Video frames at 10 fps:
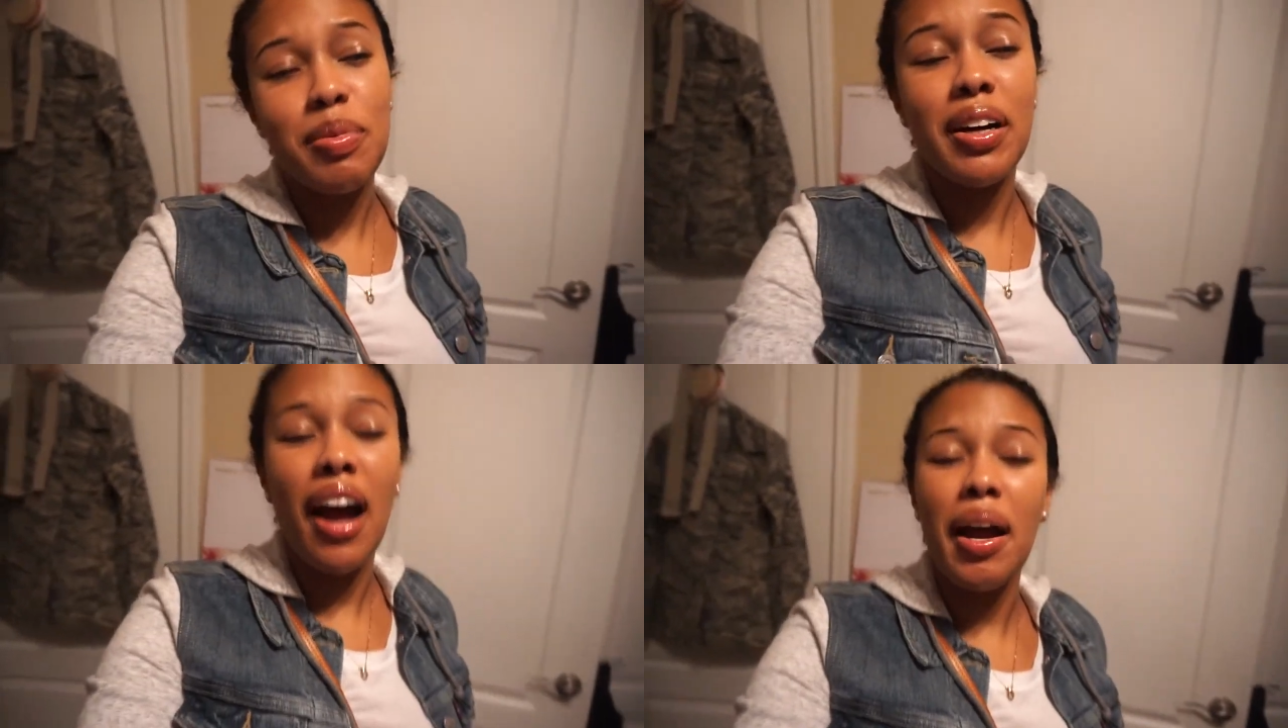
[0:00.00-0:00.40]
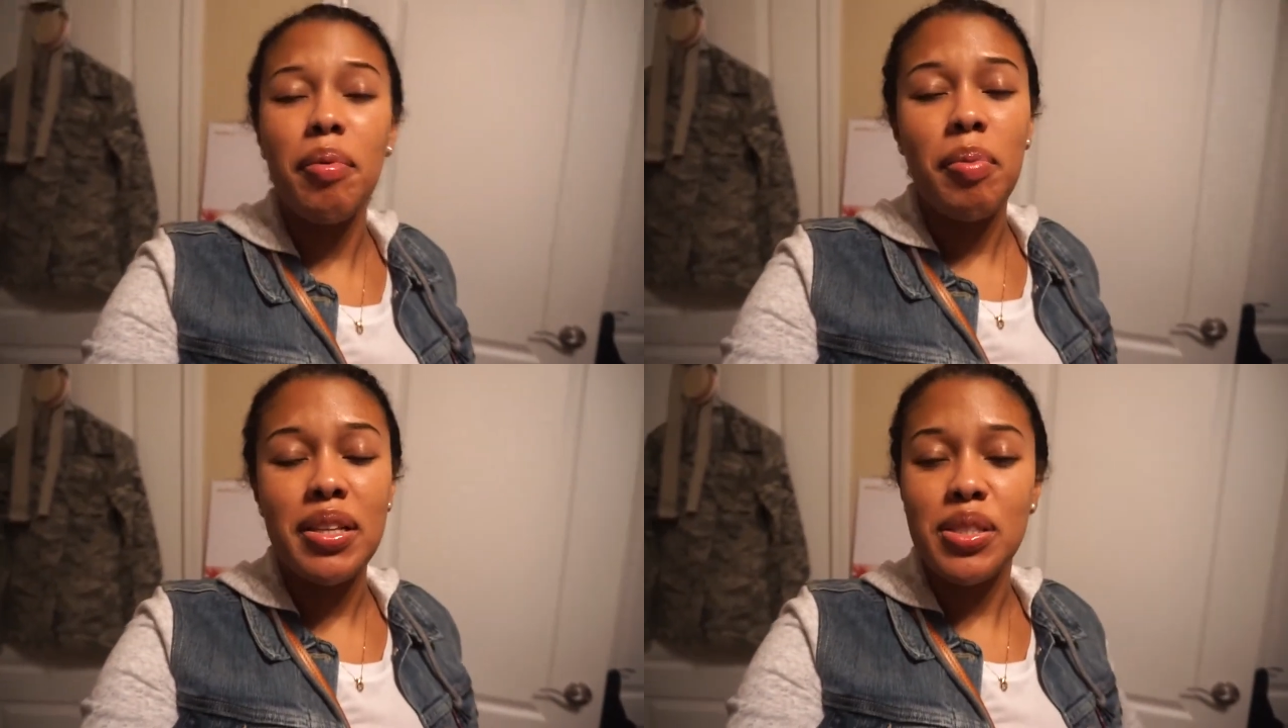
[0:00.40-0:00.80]
But I am
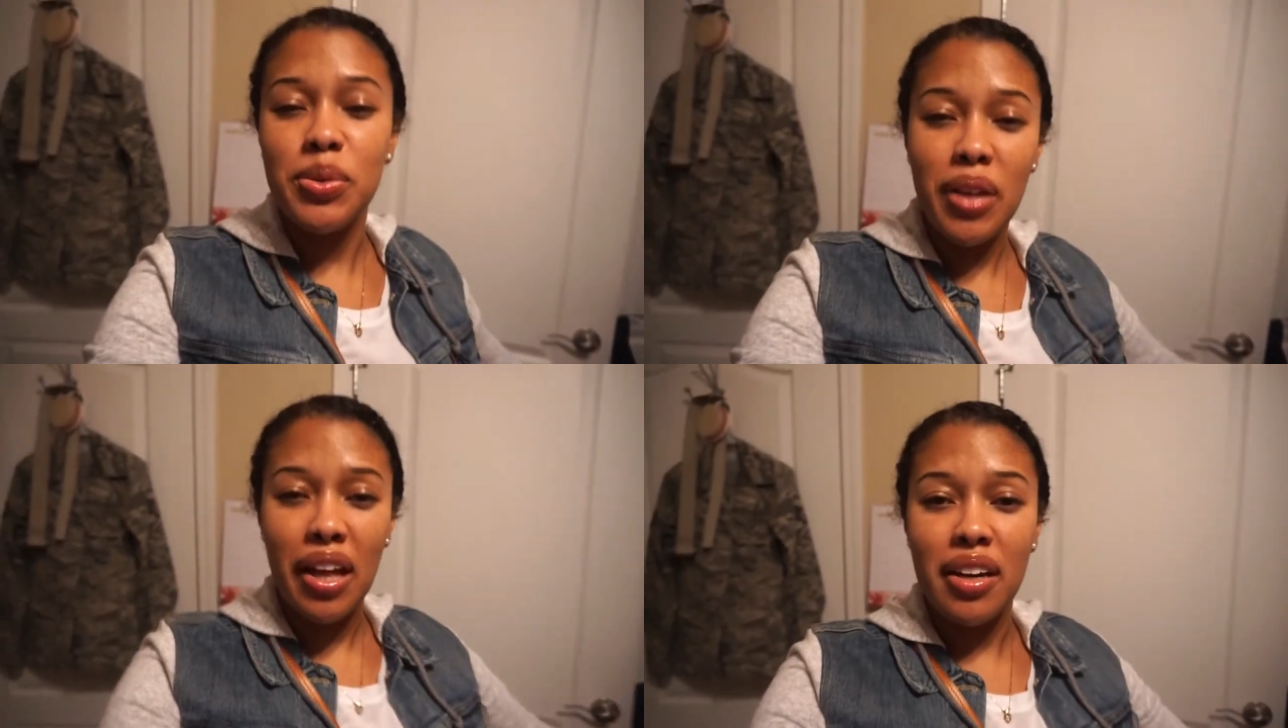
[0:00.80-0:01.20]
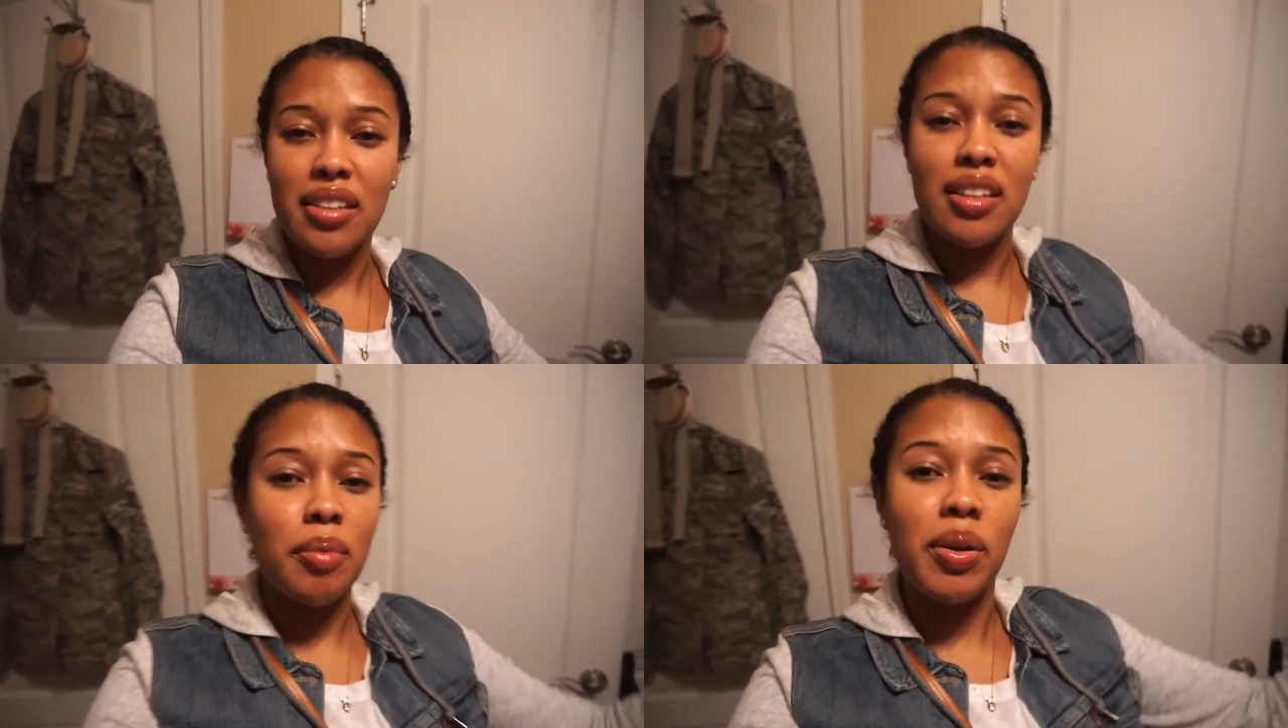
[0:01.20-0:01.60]
about to do that,
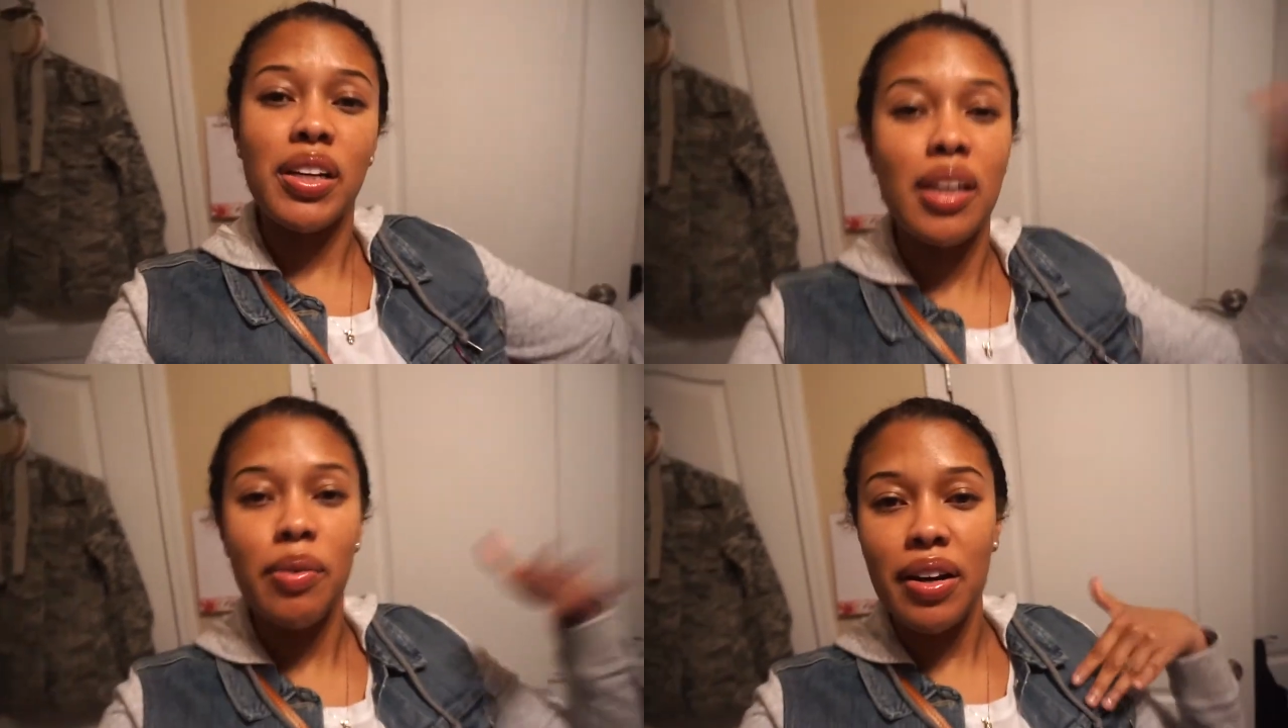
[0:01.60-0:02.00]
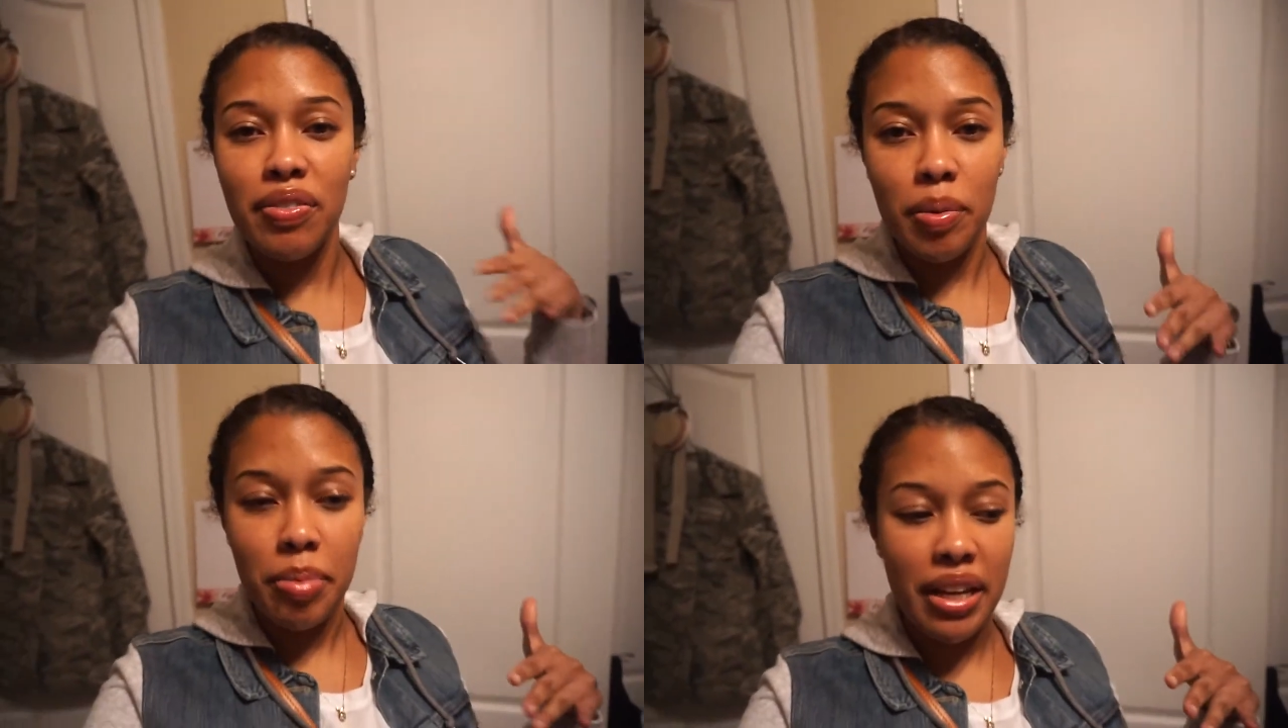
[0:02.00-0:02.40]
and then I'm going to get ready
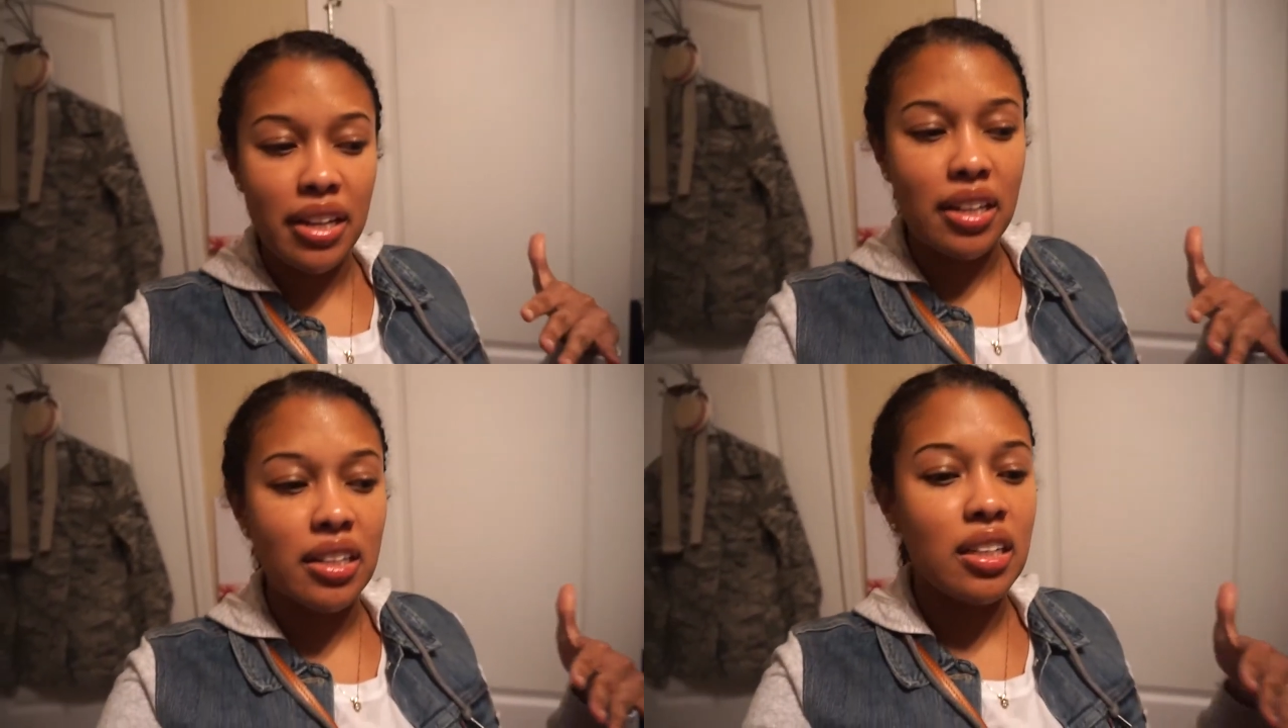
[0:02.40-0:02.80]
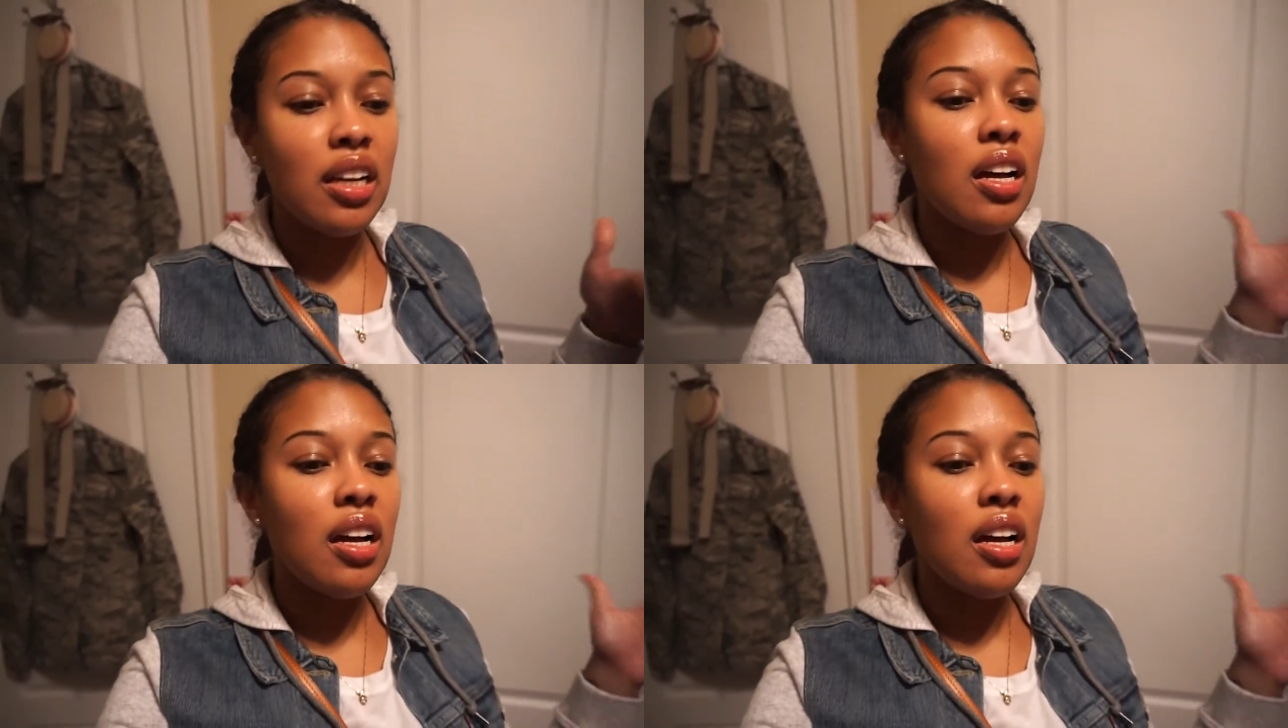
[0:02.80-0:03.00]
for bed.